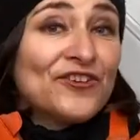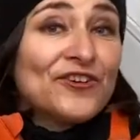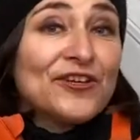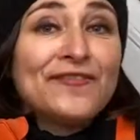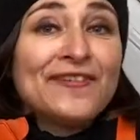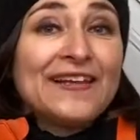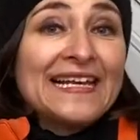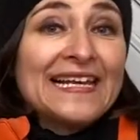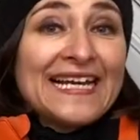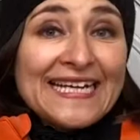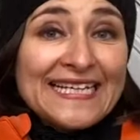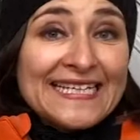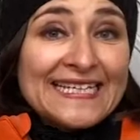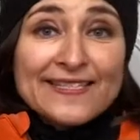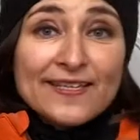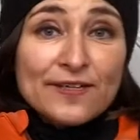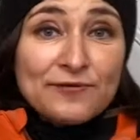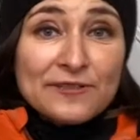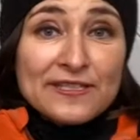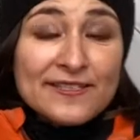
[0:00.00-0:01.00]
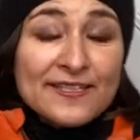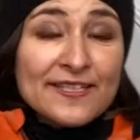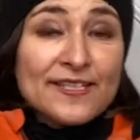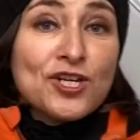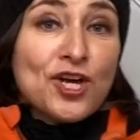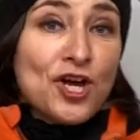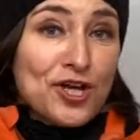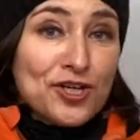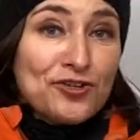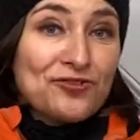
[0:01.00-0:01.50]
in the late
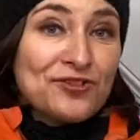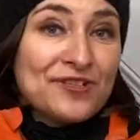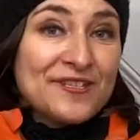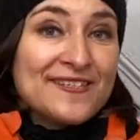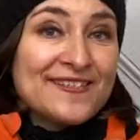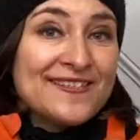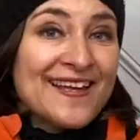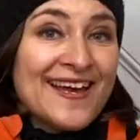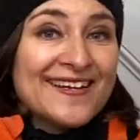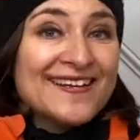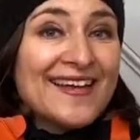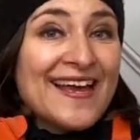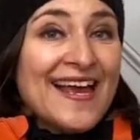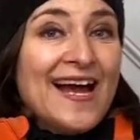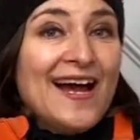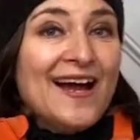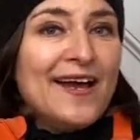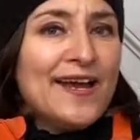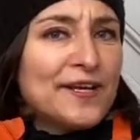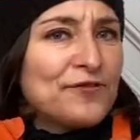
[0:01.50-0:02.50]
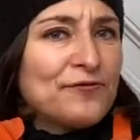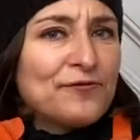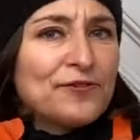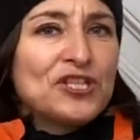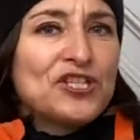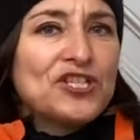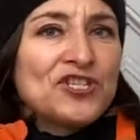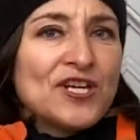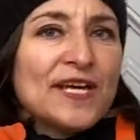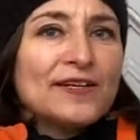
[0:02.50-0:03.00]
1700s that
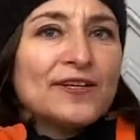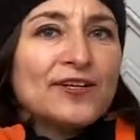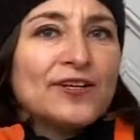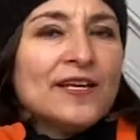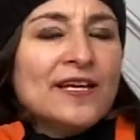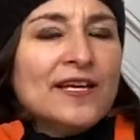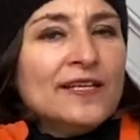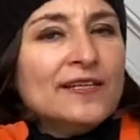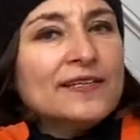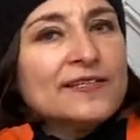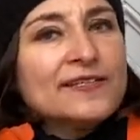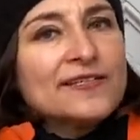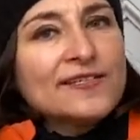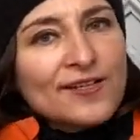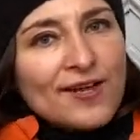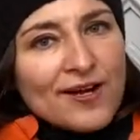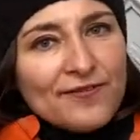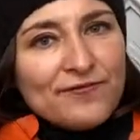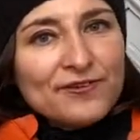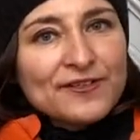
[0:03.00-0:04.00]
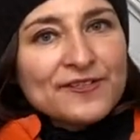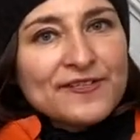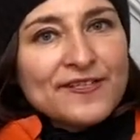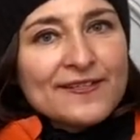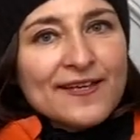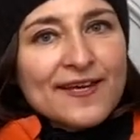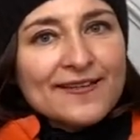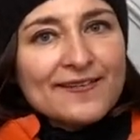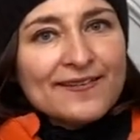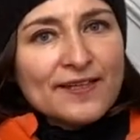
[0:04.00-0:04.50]
Edward Jenner discovers
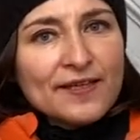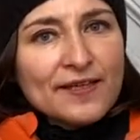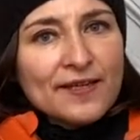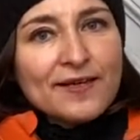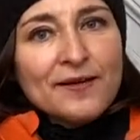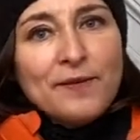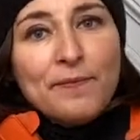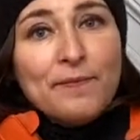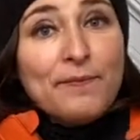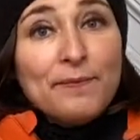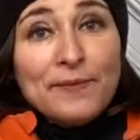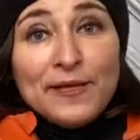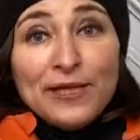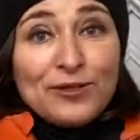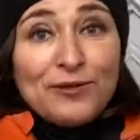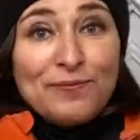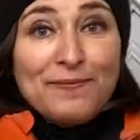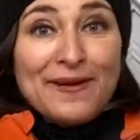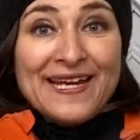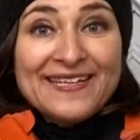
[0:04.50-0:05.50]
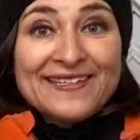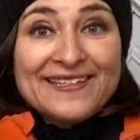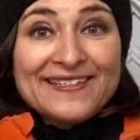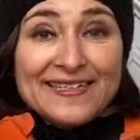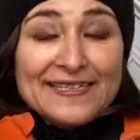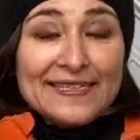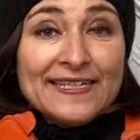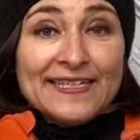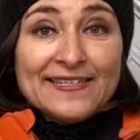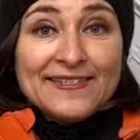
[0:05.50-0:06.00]
that the milkmaids
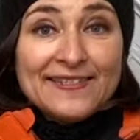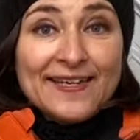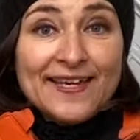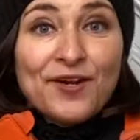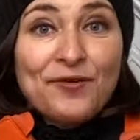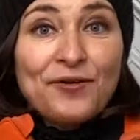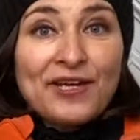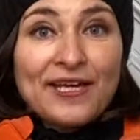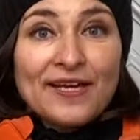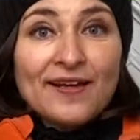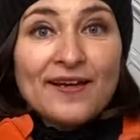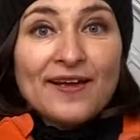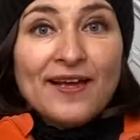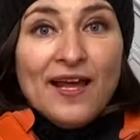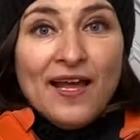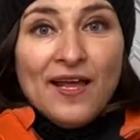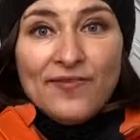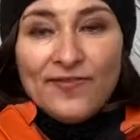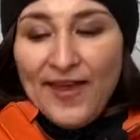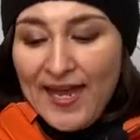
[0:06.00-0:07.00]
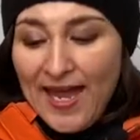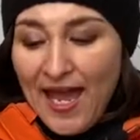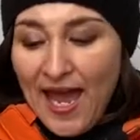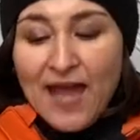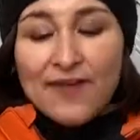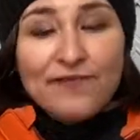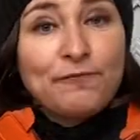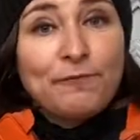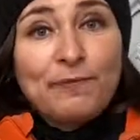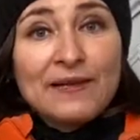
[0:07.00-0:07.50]
in his area, they
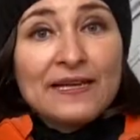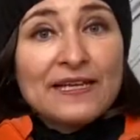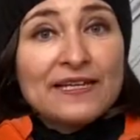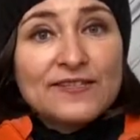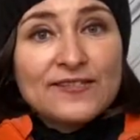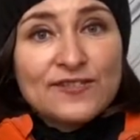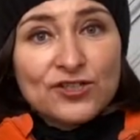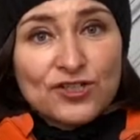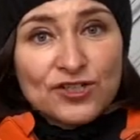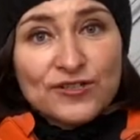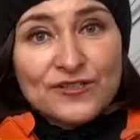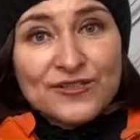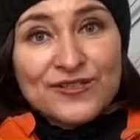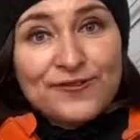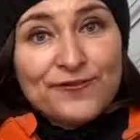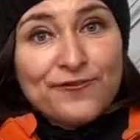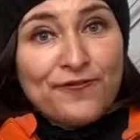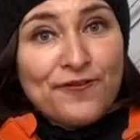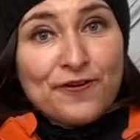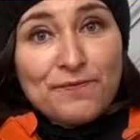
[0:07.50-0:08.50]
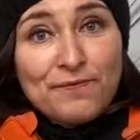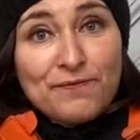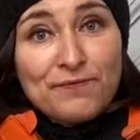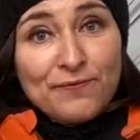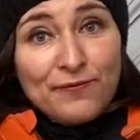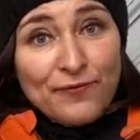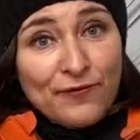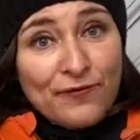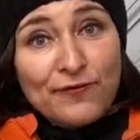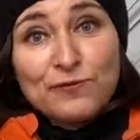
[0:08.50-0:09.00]
have blisters
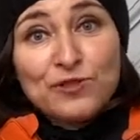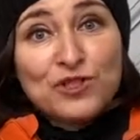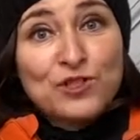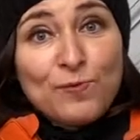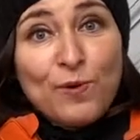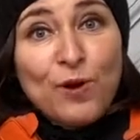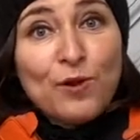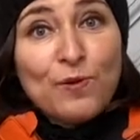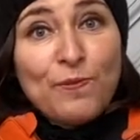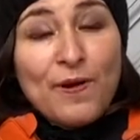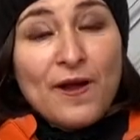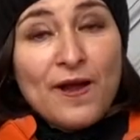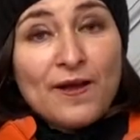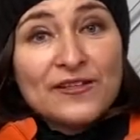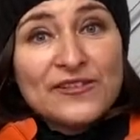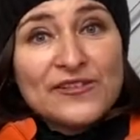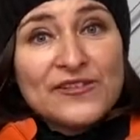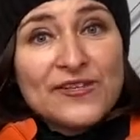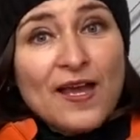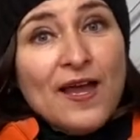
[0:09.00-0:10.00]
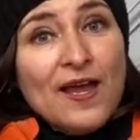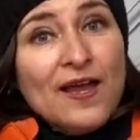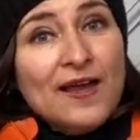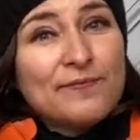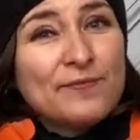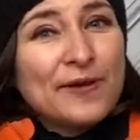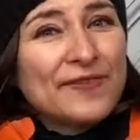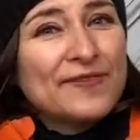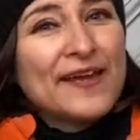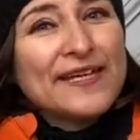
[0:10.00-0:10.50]
from smallpox,
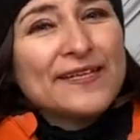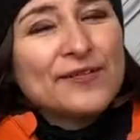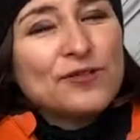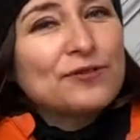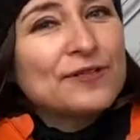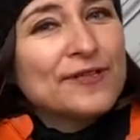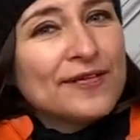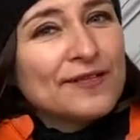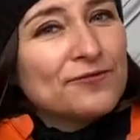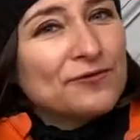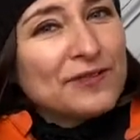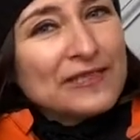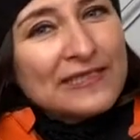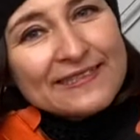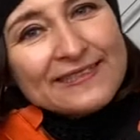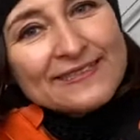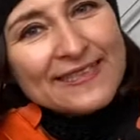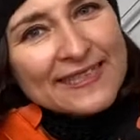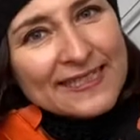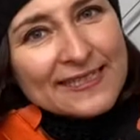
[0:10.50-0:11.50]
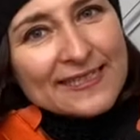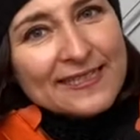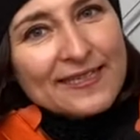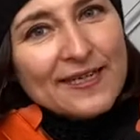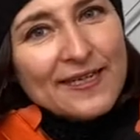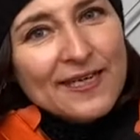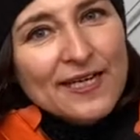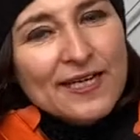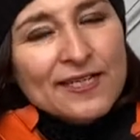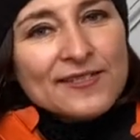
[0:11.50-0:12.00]
but they don't get really sick.
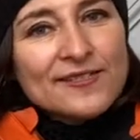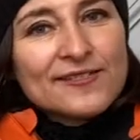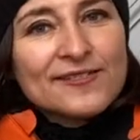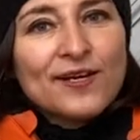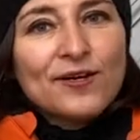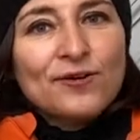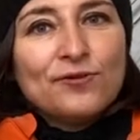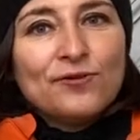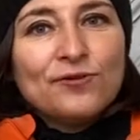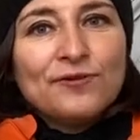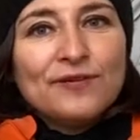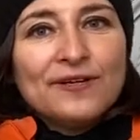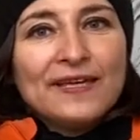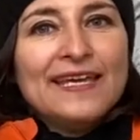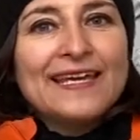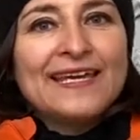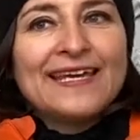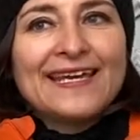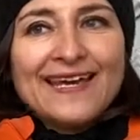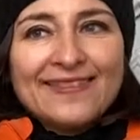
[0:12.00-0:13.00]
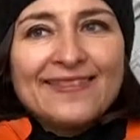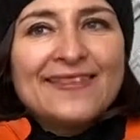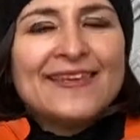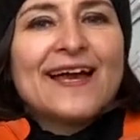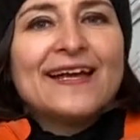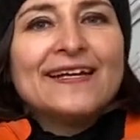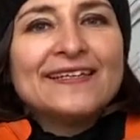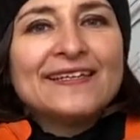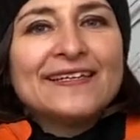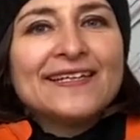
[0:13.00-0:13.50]
So he got the
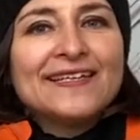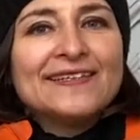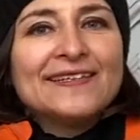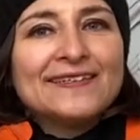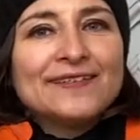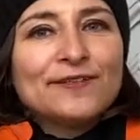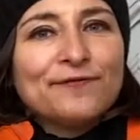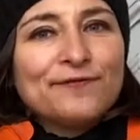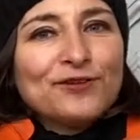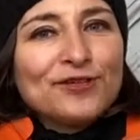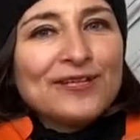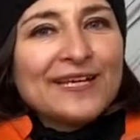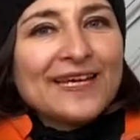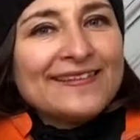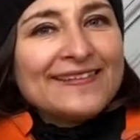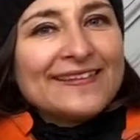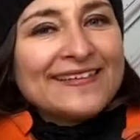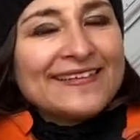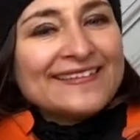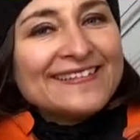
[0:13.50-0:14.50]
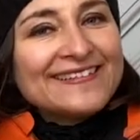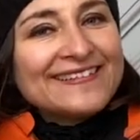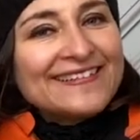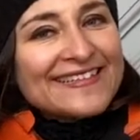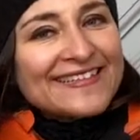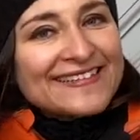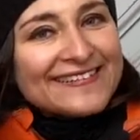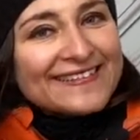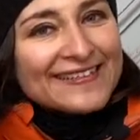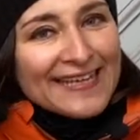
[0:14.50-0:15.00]
idea that if you get the
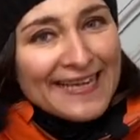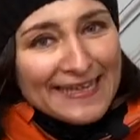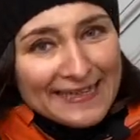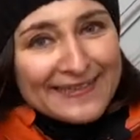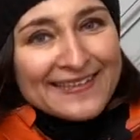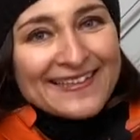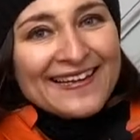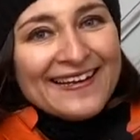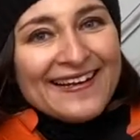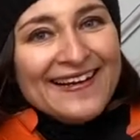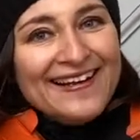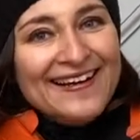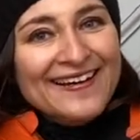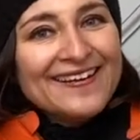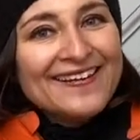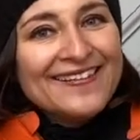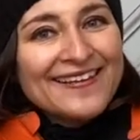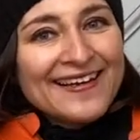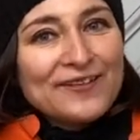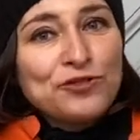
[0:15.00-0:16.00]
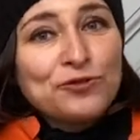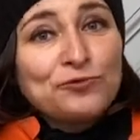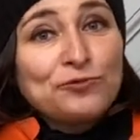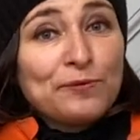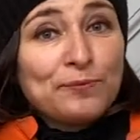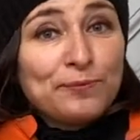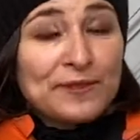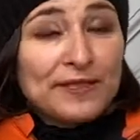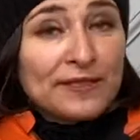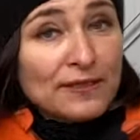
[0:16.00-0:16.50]
disease a little, then you will
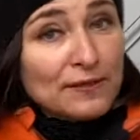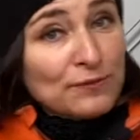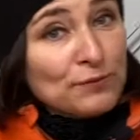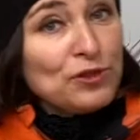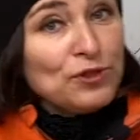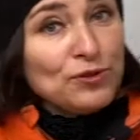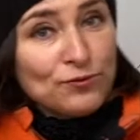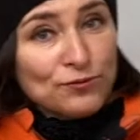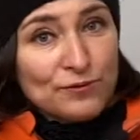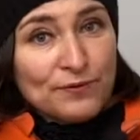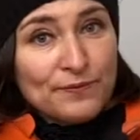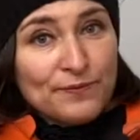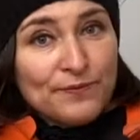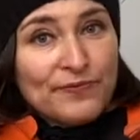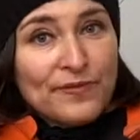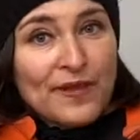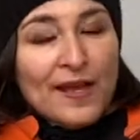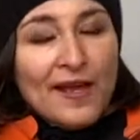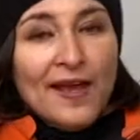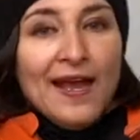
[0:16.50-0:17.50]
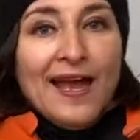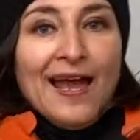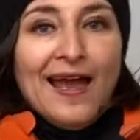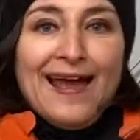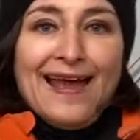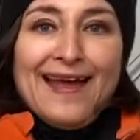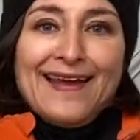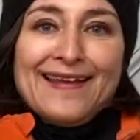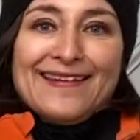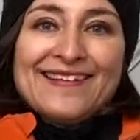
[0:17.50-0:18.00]
be immune.
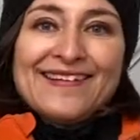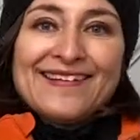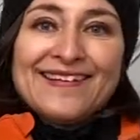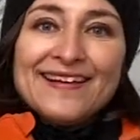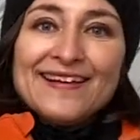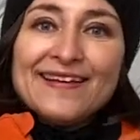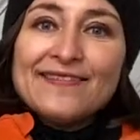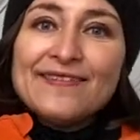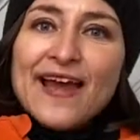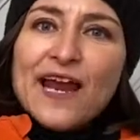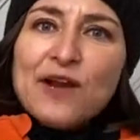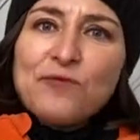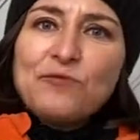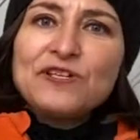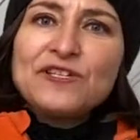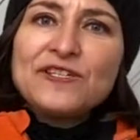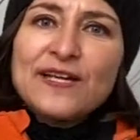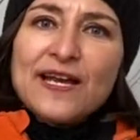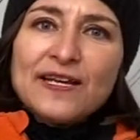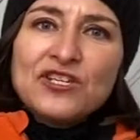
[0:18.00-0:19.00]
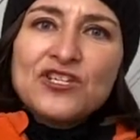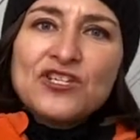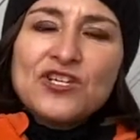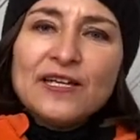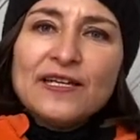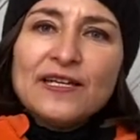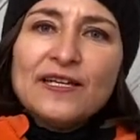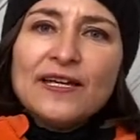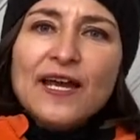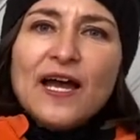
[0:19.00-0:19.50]
And that was
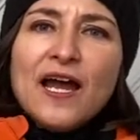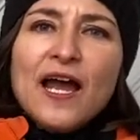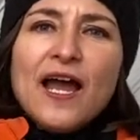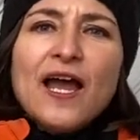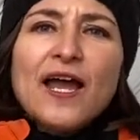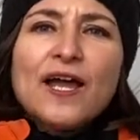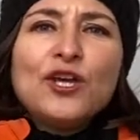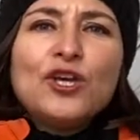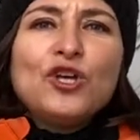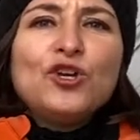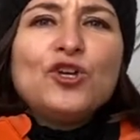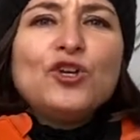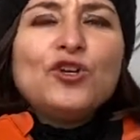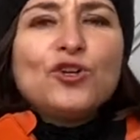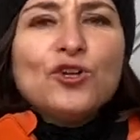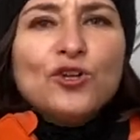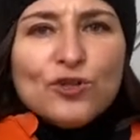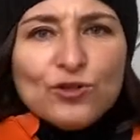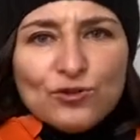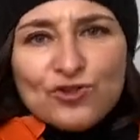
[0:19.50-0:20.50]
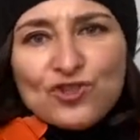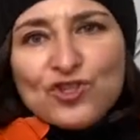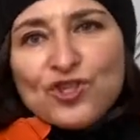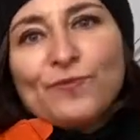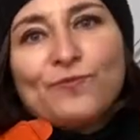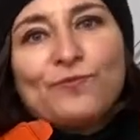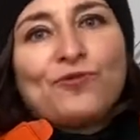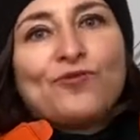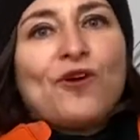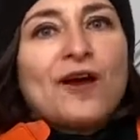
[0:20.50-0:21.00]
actually a huge
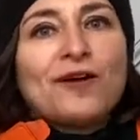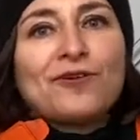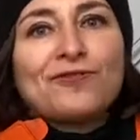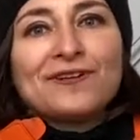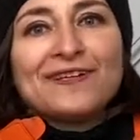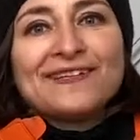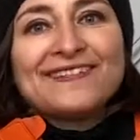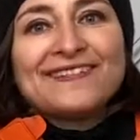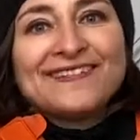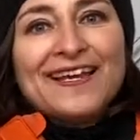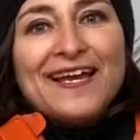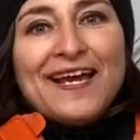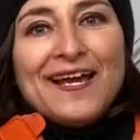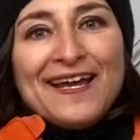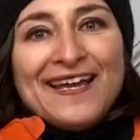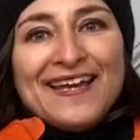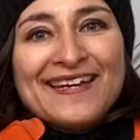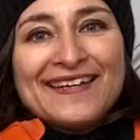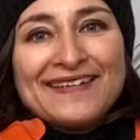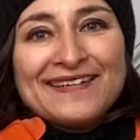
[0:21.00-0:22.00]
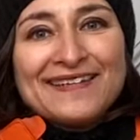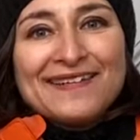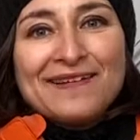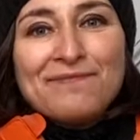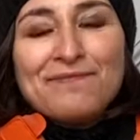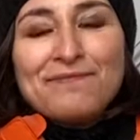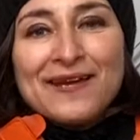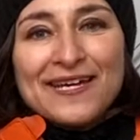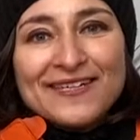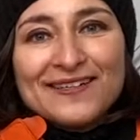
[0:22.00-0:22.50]
progress in
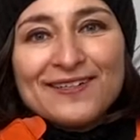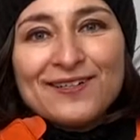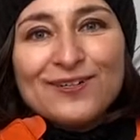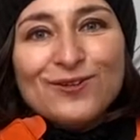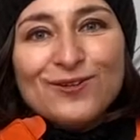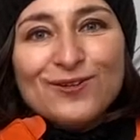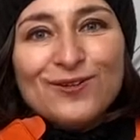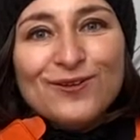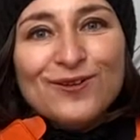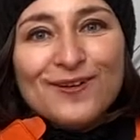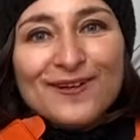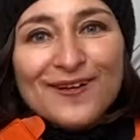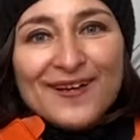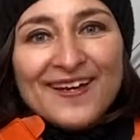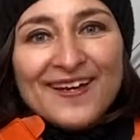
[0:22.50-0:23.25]
medical